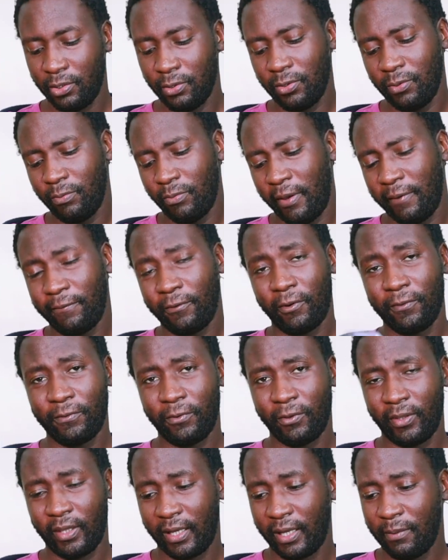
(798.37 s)
It'll be my phone
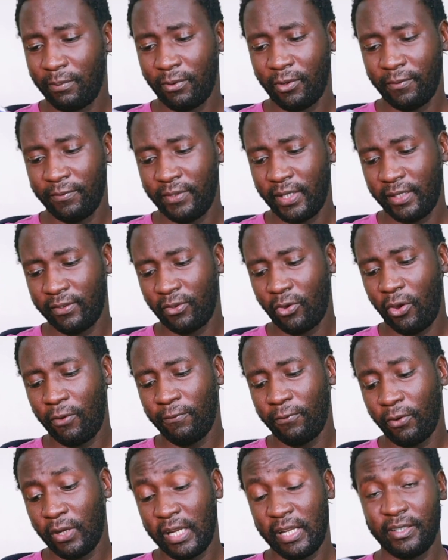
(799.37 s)
for the couple of days going
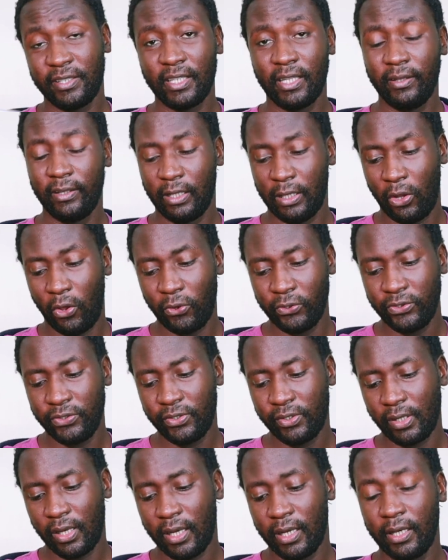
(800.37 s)
forward until the
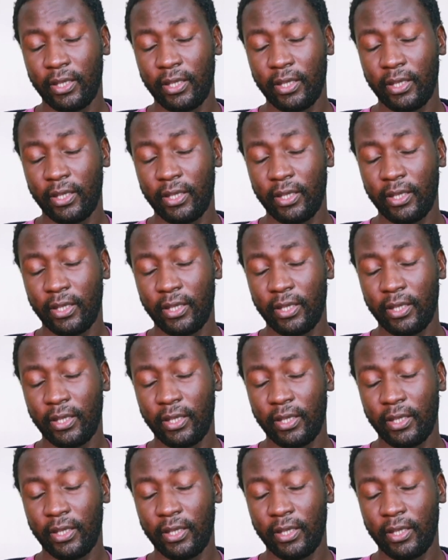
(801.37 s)
launch.